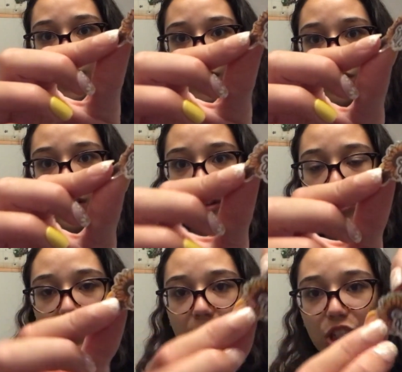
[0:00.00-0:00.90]
so that they're
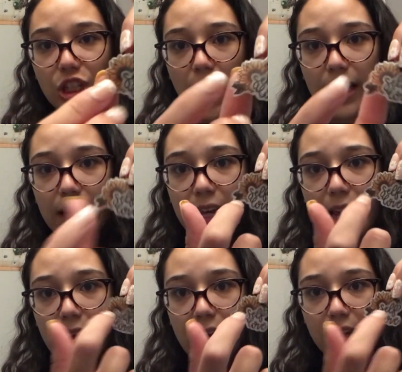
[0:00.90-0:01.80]
really shiny
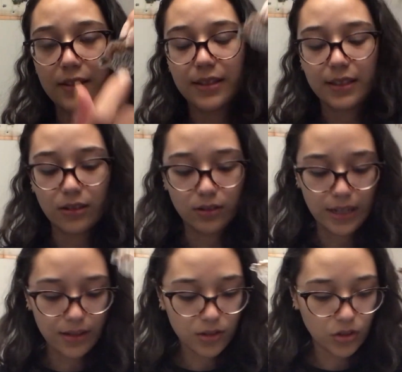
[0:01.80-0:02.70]
and sealed
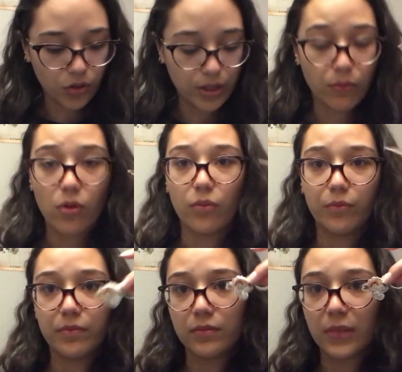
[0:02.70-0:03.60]
in so they won't
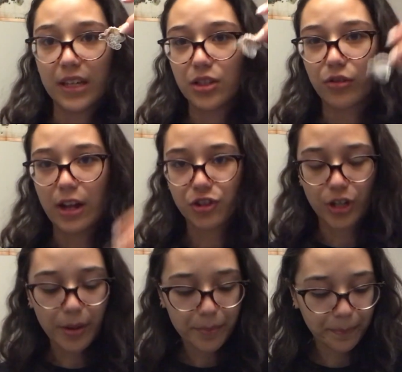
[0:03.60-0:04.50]
get scratched
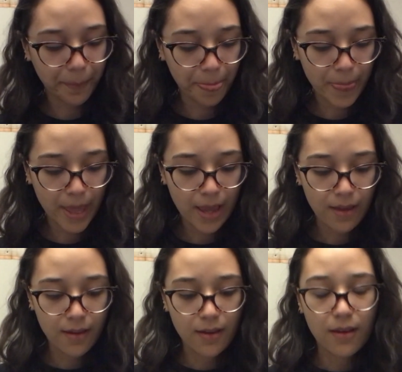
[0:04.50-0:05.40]
up.
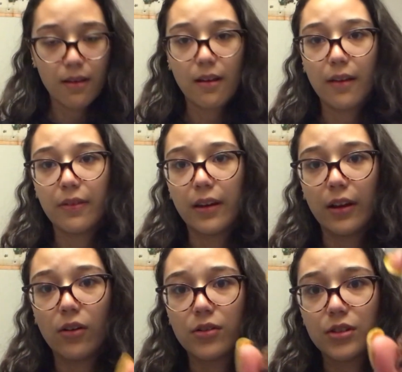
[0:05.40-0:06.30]
And then I
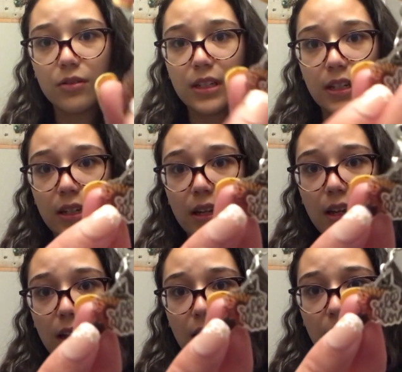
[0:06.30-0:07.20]
also did
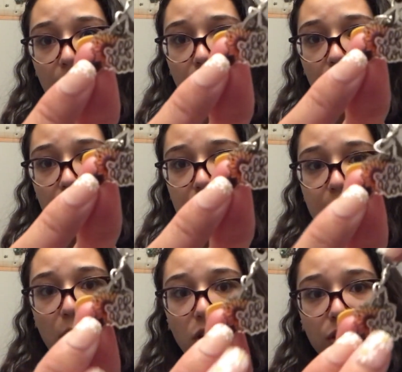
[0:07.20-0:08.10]
a
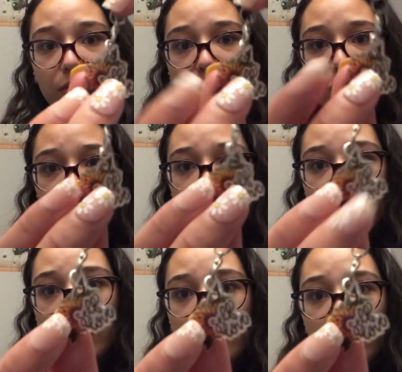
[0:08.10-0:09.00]
smaller
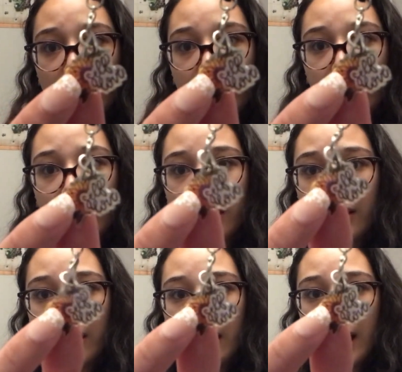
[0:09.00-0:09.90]
version,
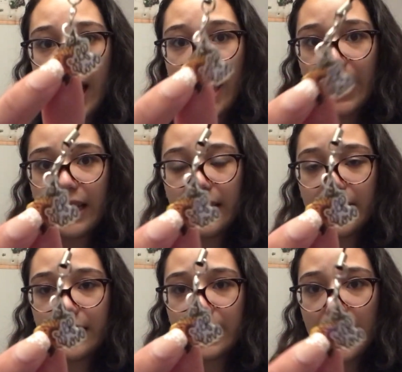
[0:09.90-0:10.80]
and it
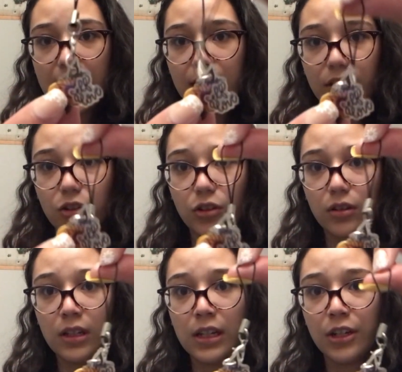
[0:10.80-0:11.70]
is a
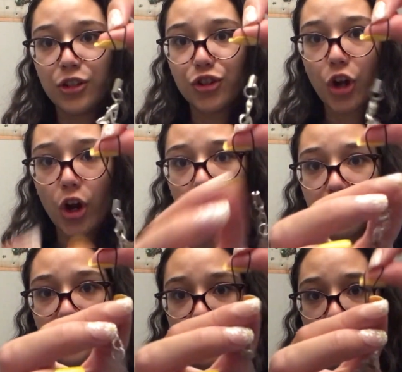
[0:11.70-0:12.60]
little charm,
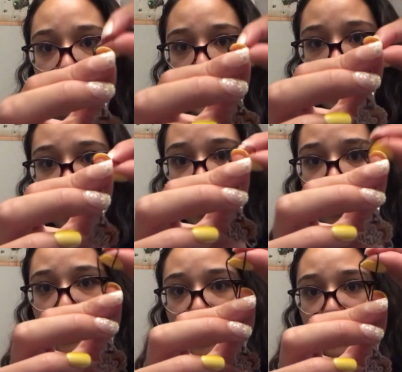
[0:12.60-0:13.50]
so you could attach this
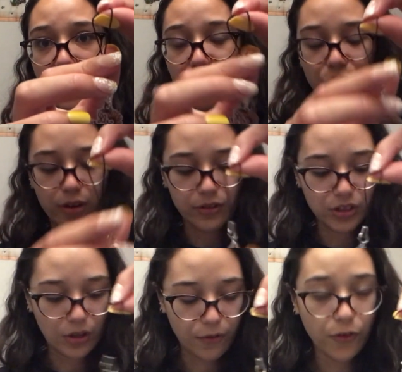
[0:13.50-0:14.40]
to a Switch or a
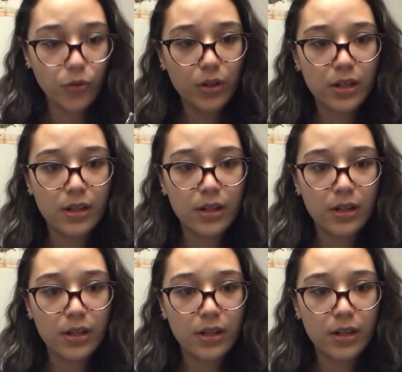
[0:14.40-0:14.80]
cell phone.